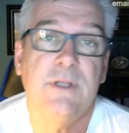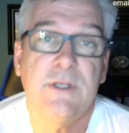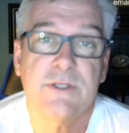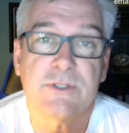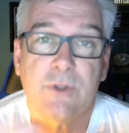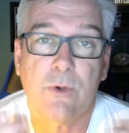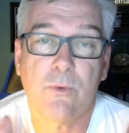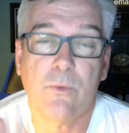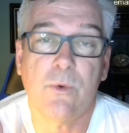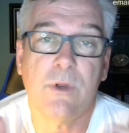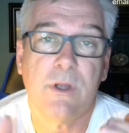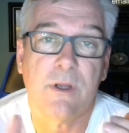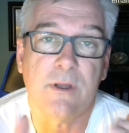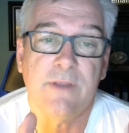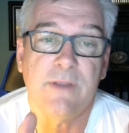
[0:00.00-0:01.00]
So
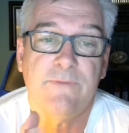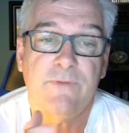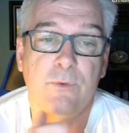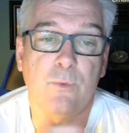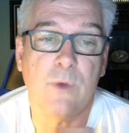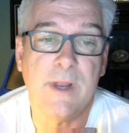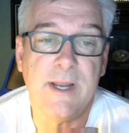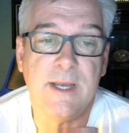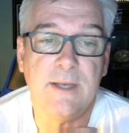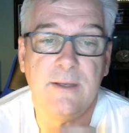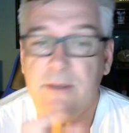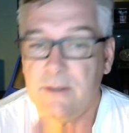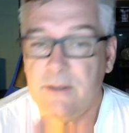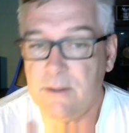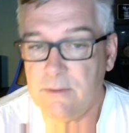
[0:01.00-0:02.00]
if you read it,
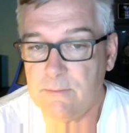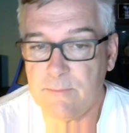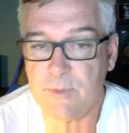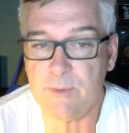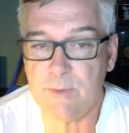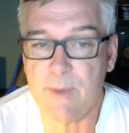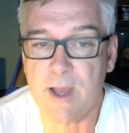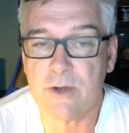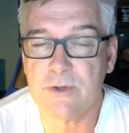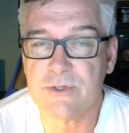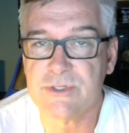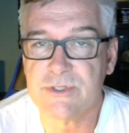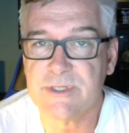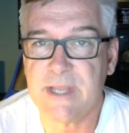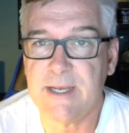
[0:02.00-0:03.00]
you might
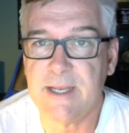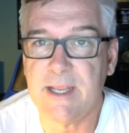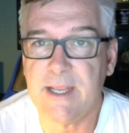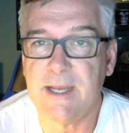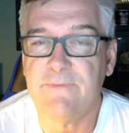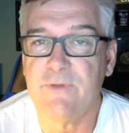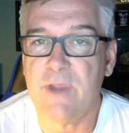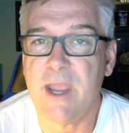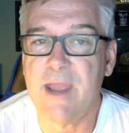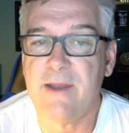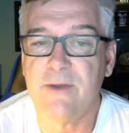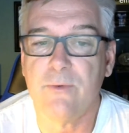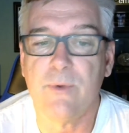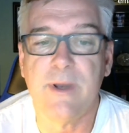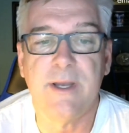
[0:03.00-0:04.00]
understand that. If you
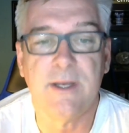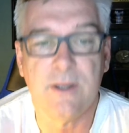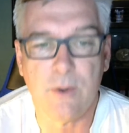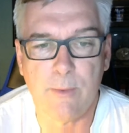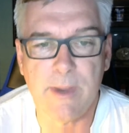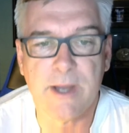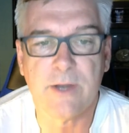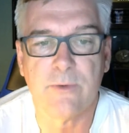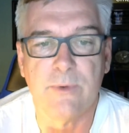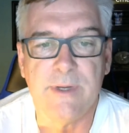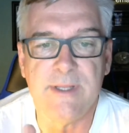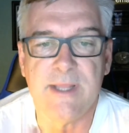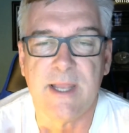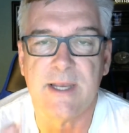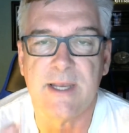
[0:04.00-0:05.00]
hadn't read it, go back and
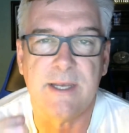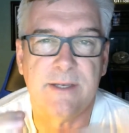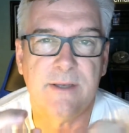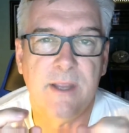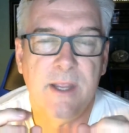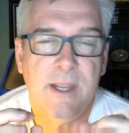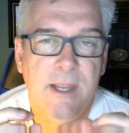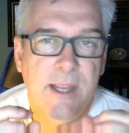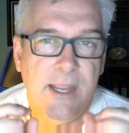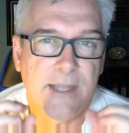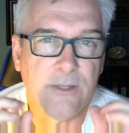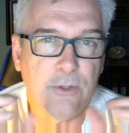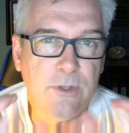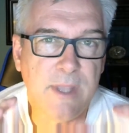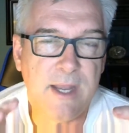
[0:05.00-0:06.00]
read that and
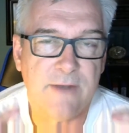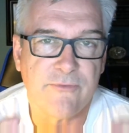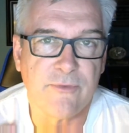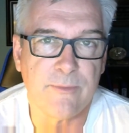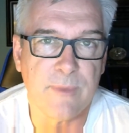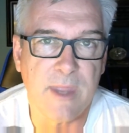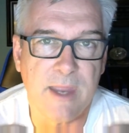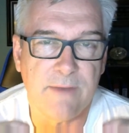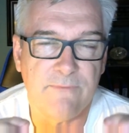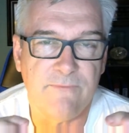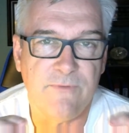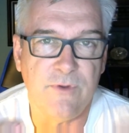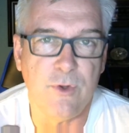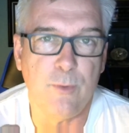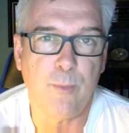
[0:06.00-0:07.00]
look at it from that
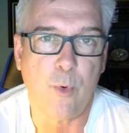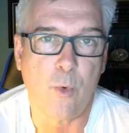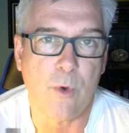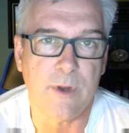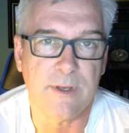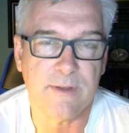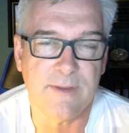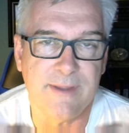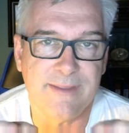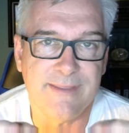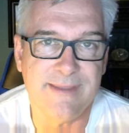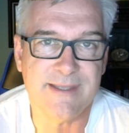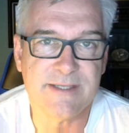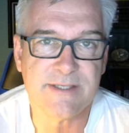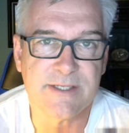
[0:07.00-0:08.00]
viewpoint, that
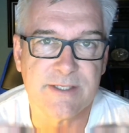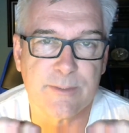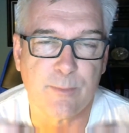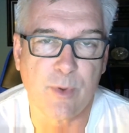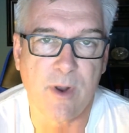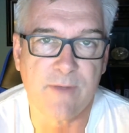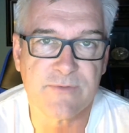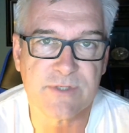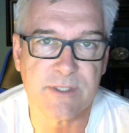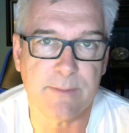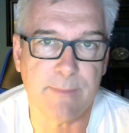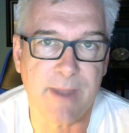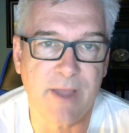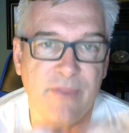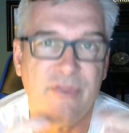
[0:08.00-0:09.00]
this is a prophecy
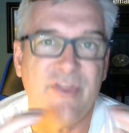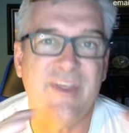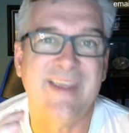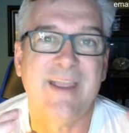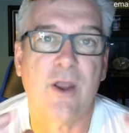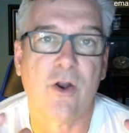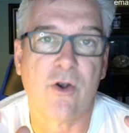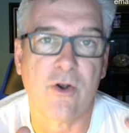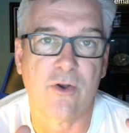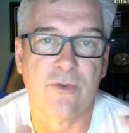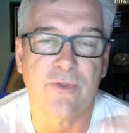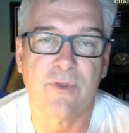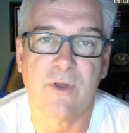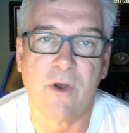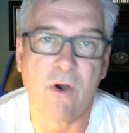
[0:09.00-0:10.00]
about the
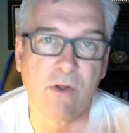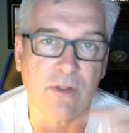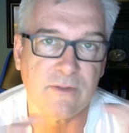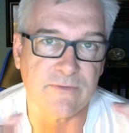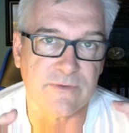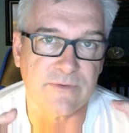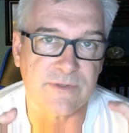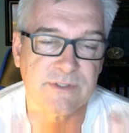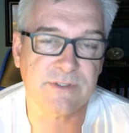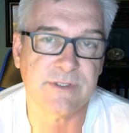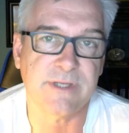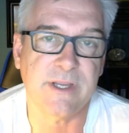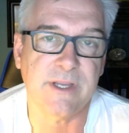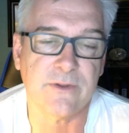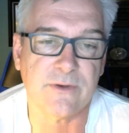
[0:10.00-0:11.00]
earth, all of us
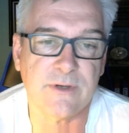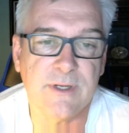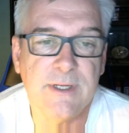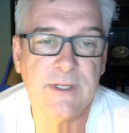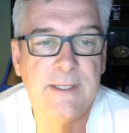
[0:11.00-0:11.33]
together.